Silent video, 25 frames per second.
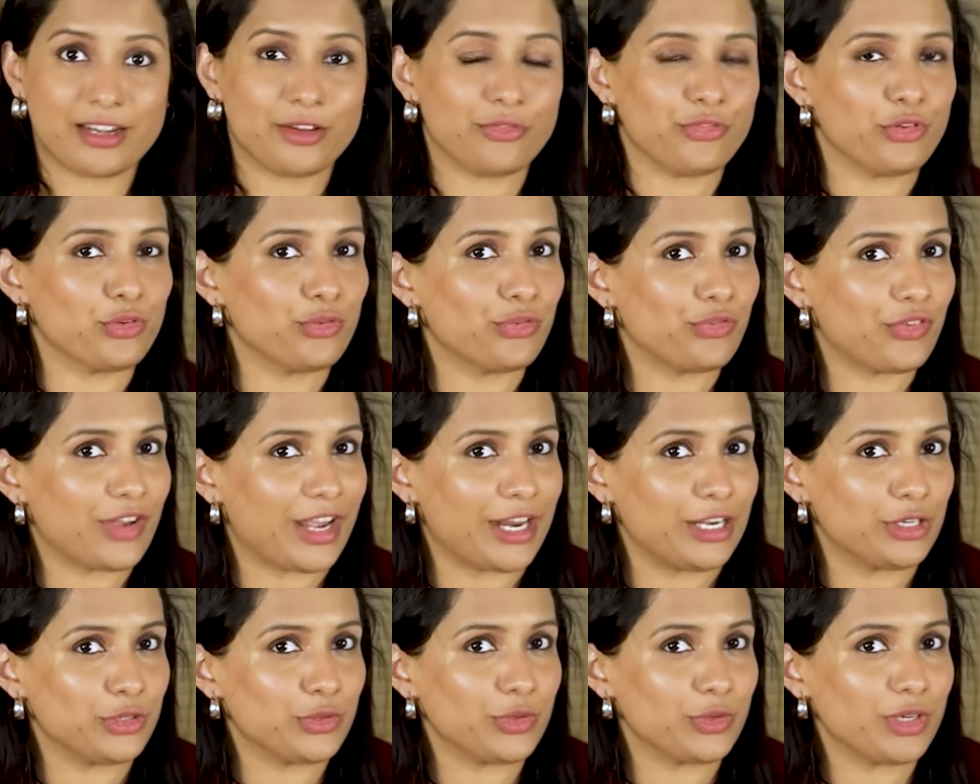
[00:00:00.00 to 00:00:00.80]
if you
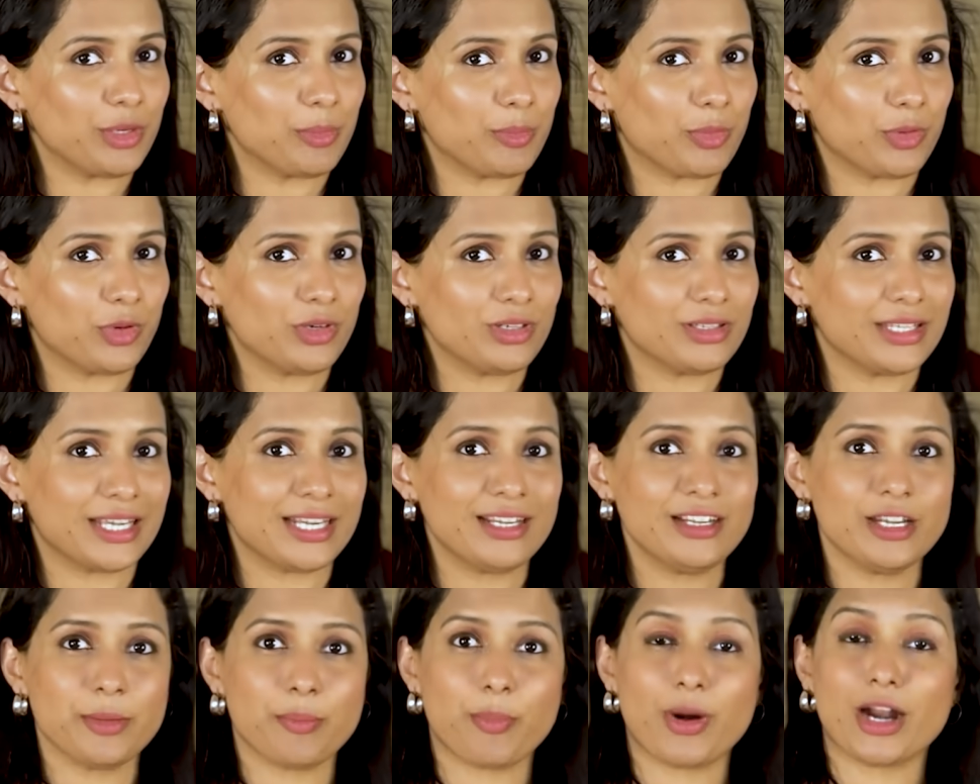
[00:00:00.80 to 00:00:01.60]
fail to report,
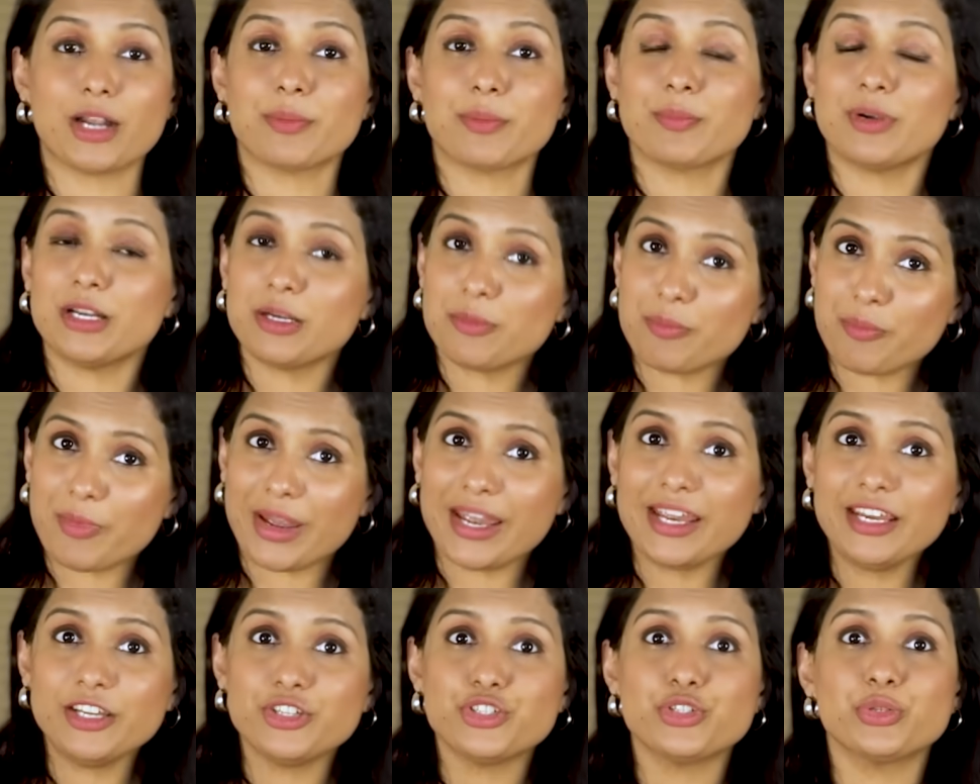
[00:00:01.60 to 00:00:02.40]
then department
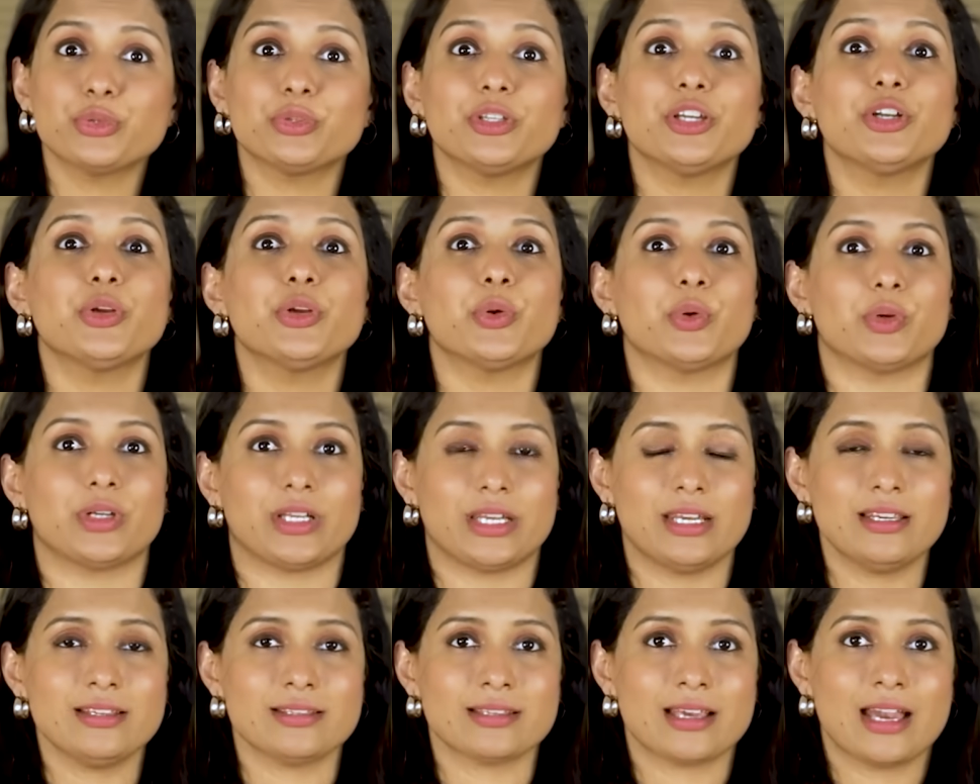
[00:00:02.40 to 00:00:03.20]
may issue the
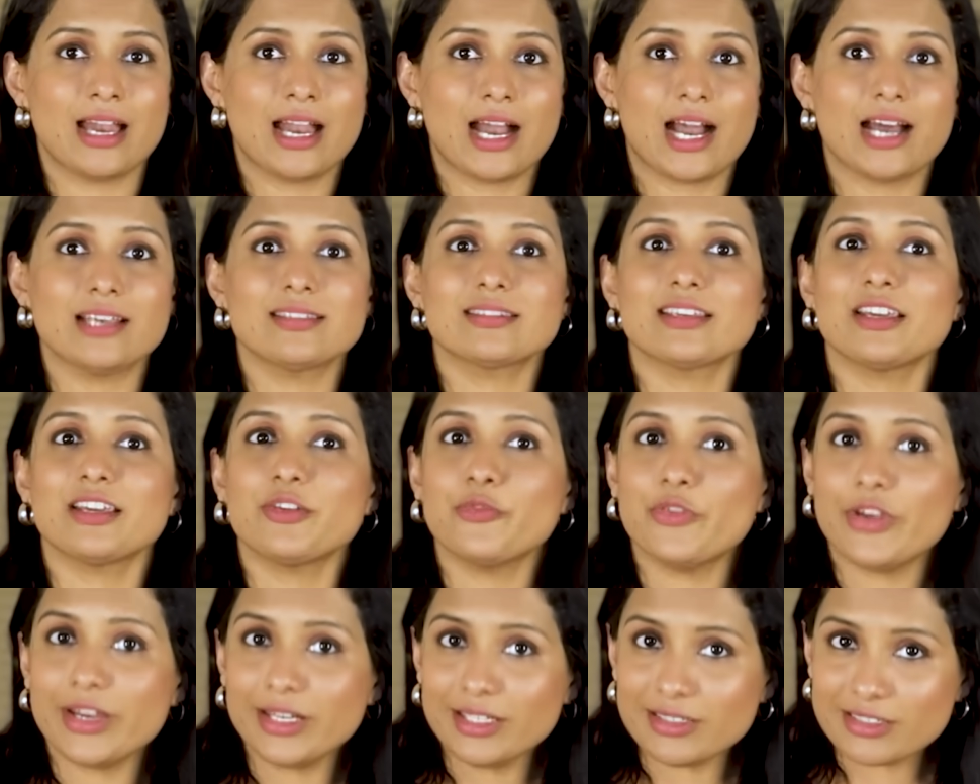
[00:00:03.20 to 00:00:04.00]
notice
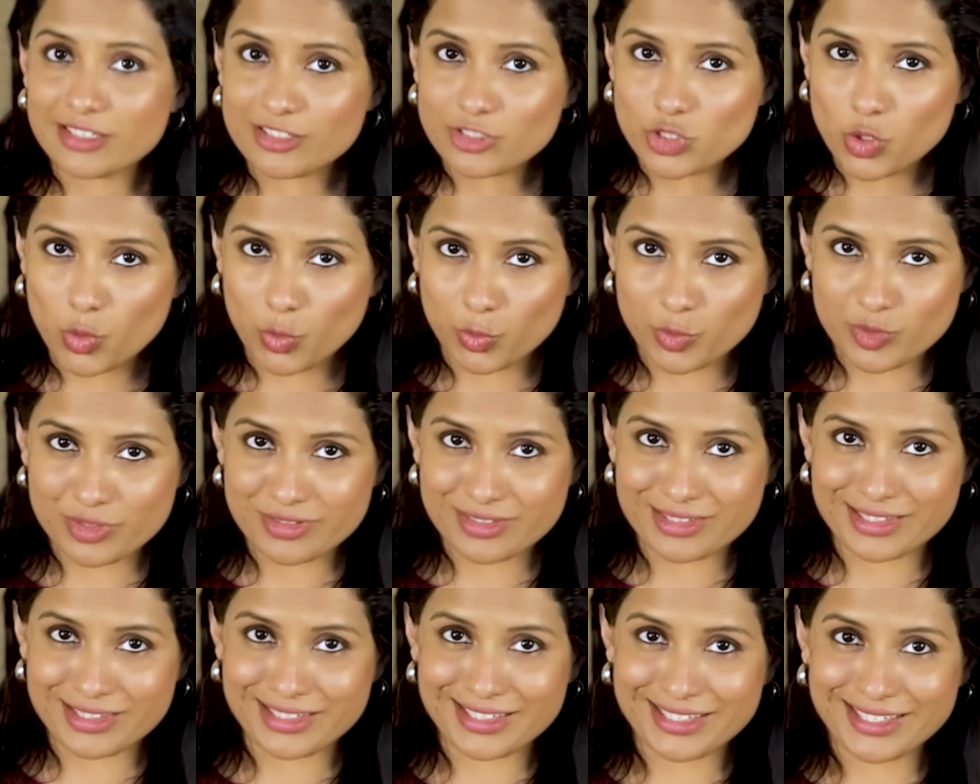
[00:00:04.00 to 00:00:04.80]
asking where is the
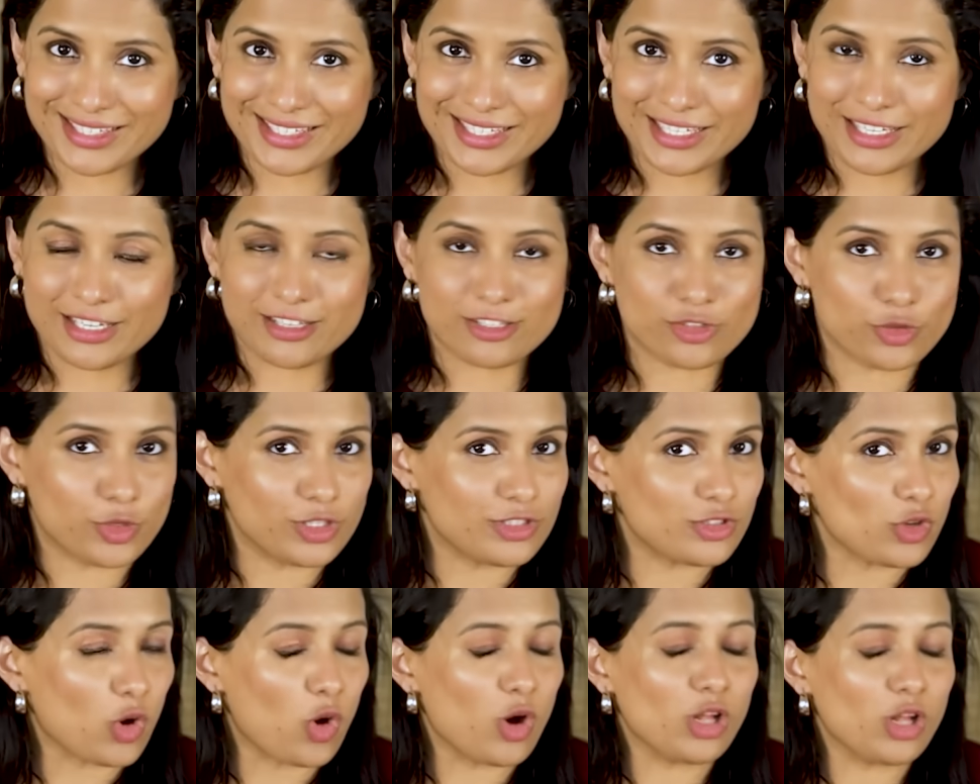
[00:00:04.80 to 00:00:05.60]
source. So
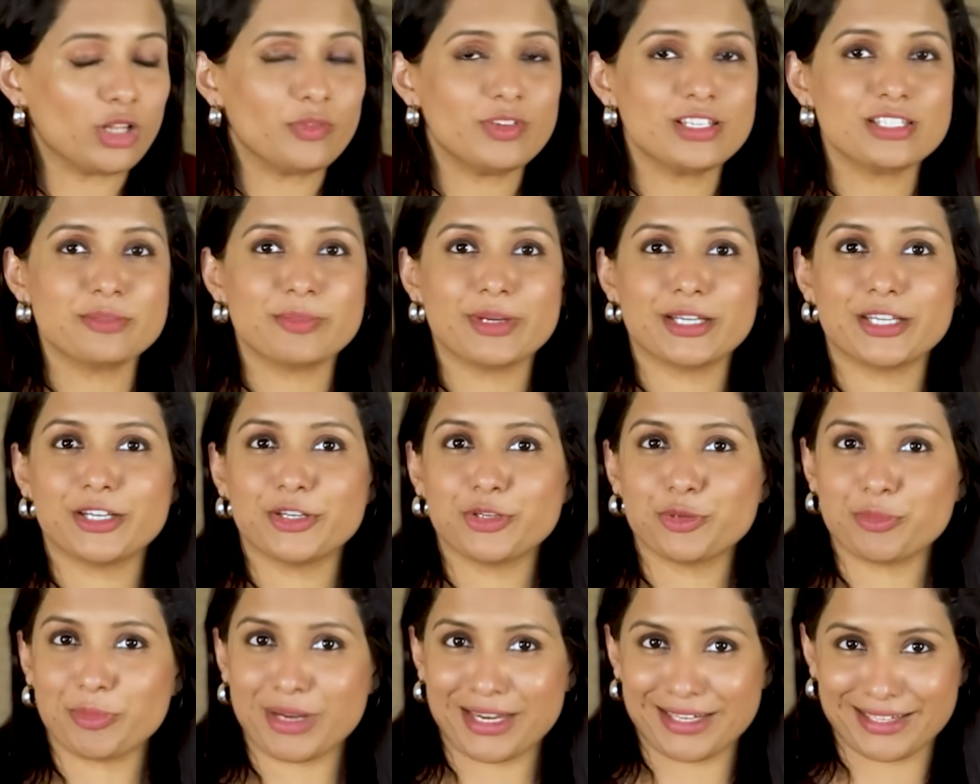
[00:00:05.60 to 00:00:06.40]
it's always better
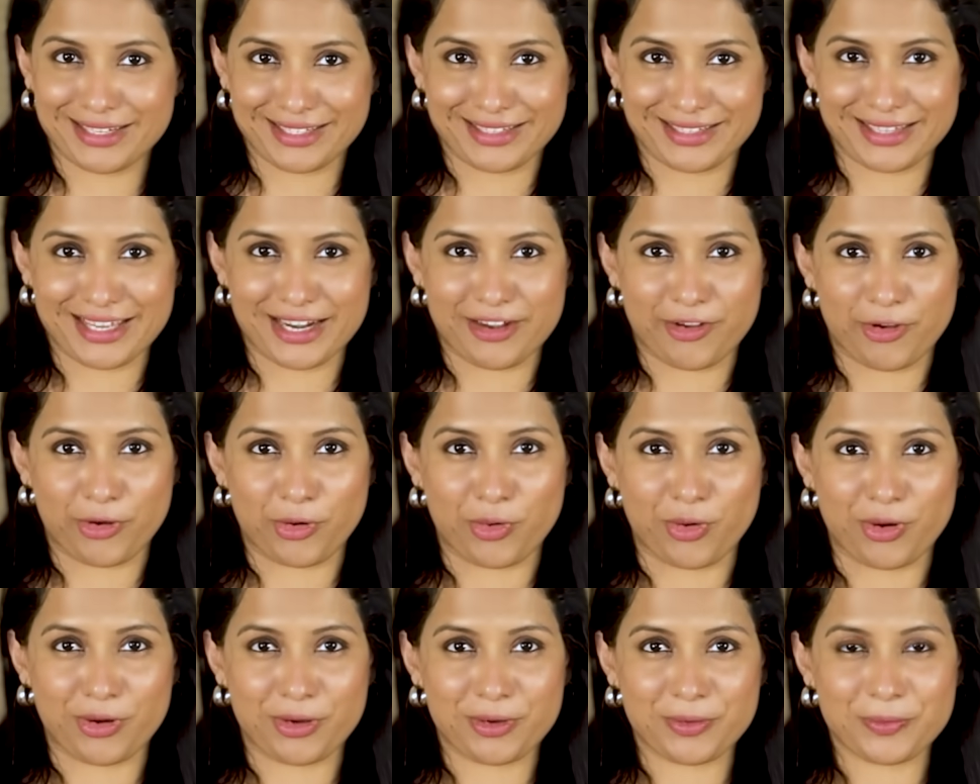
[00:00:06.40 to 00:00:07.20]
to maintain that
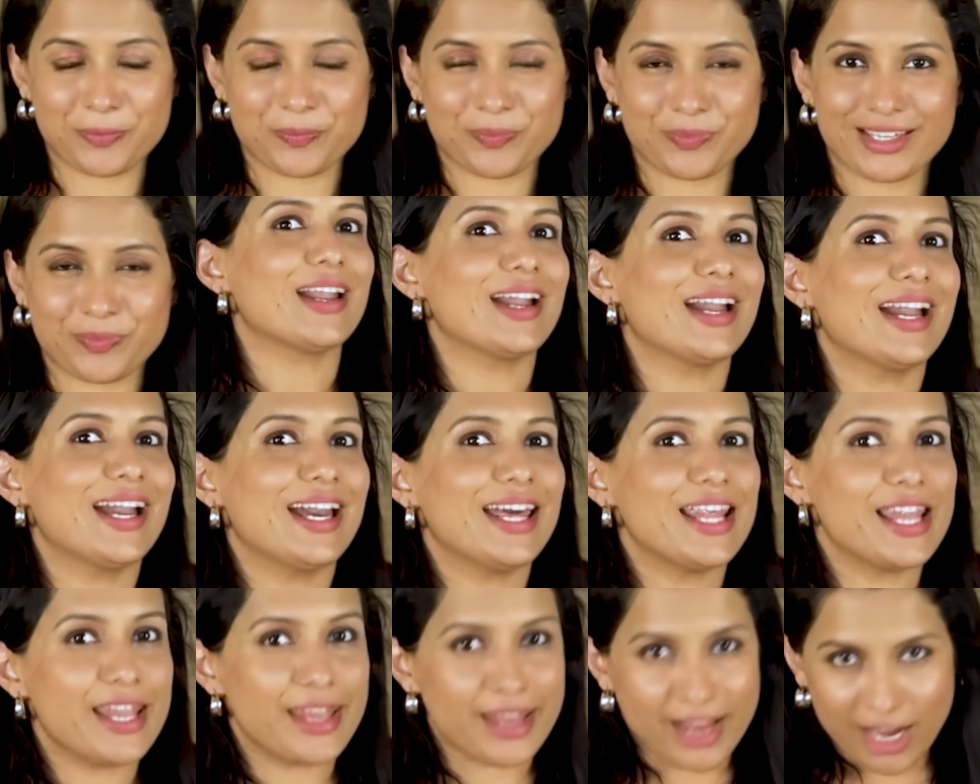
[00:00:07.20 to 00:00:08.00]
record.
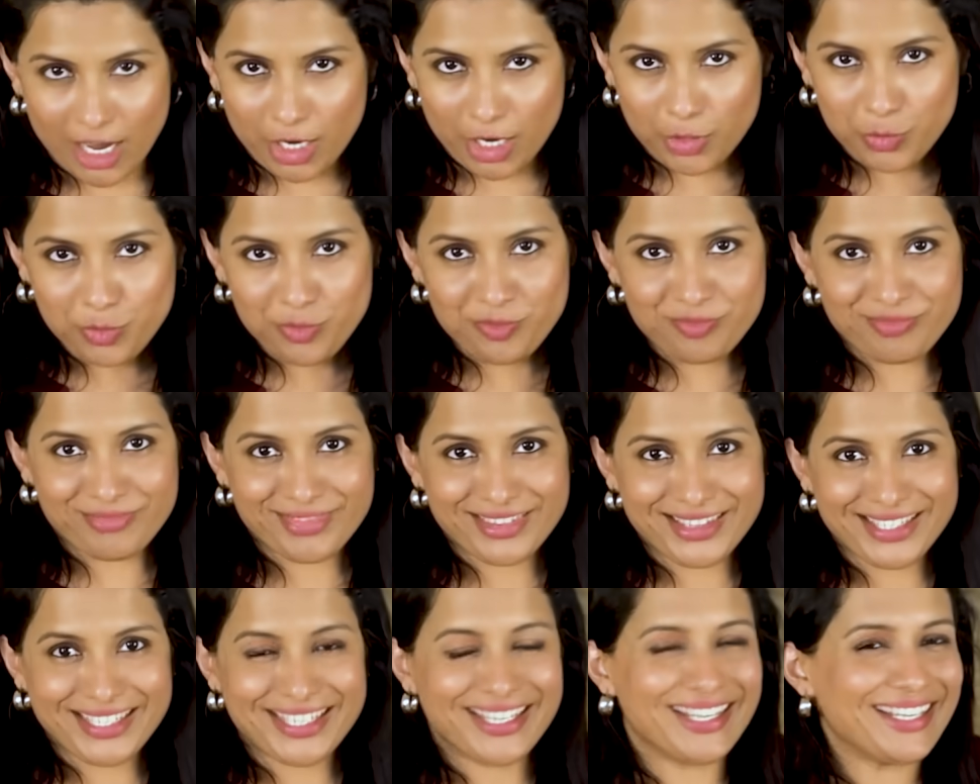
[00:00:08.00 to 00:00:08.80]
Now,
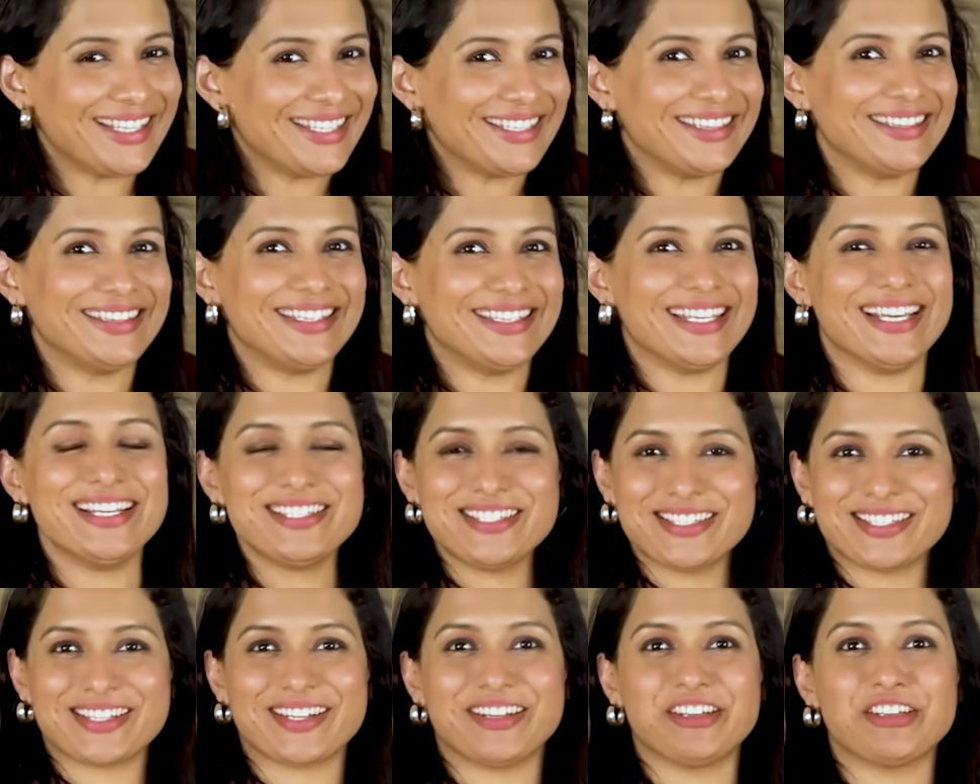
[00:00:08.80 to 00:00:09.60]

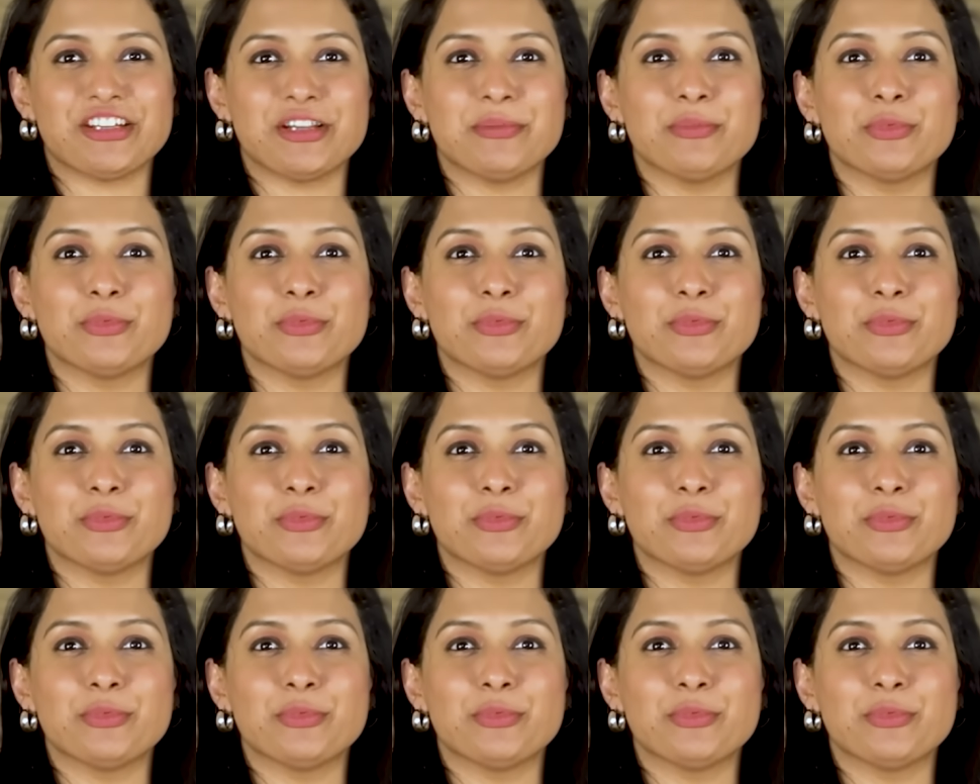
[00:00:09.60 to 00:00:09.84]
let's straightly